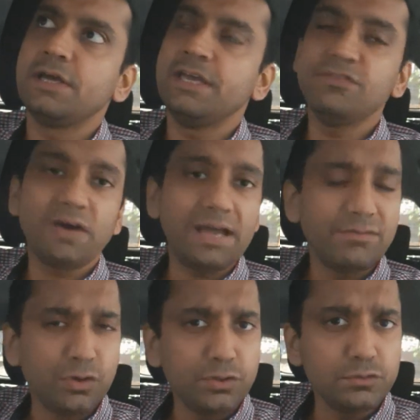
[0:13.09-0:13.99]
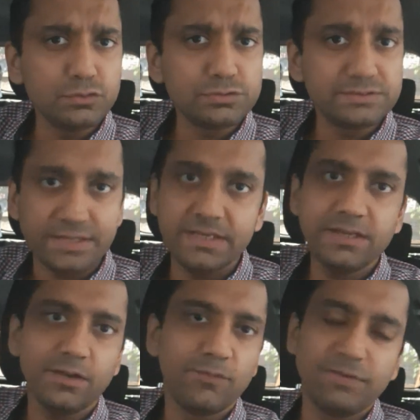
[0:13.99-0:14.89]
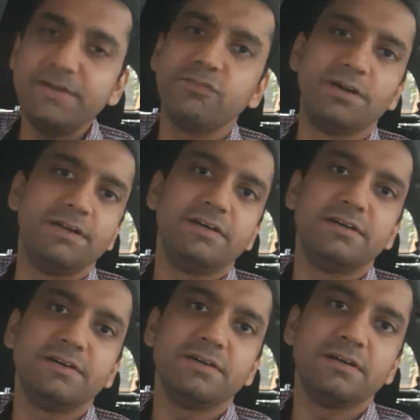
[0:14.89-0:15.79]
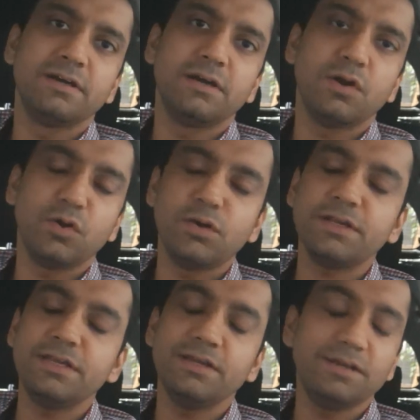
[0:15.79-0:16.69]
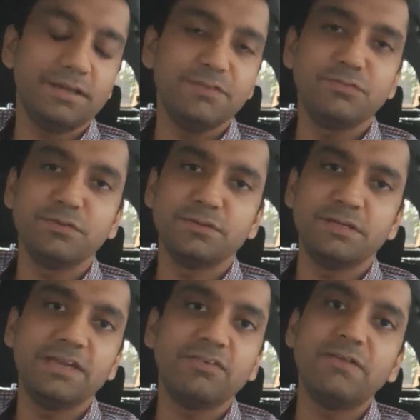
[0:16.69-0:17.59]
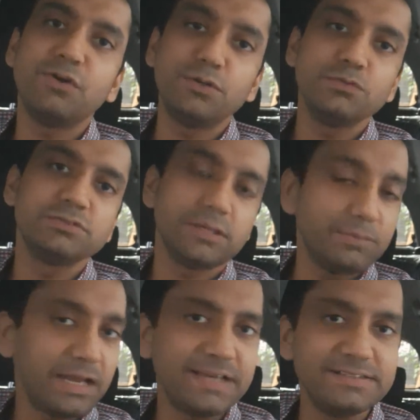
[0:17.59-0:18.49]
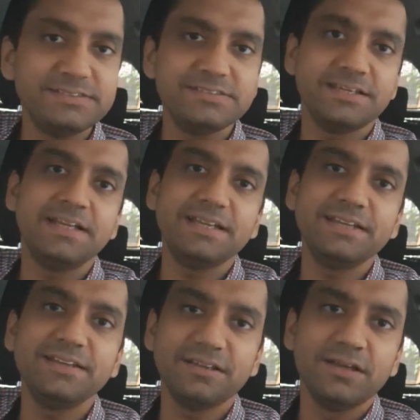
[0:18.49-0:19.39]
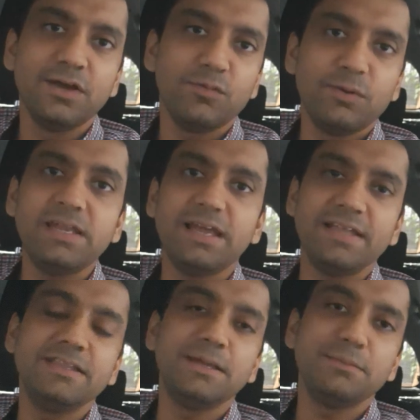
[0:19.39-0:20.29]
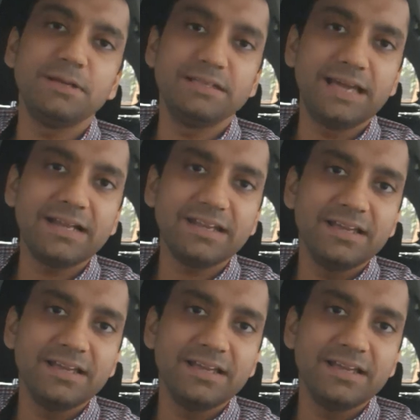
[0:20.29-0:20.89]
If I want to say one word, or if I want to summarize it in one line, that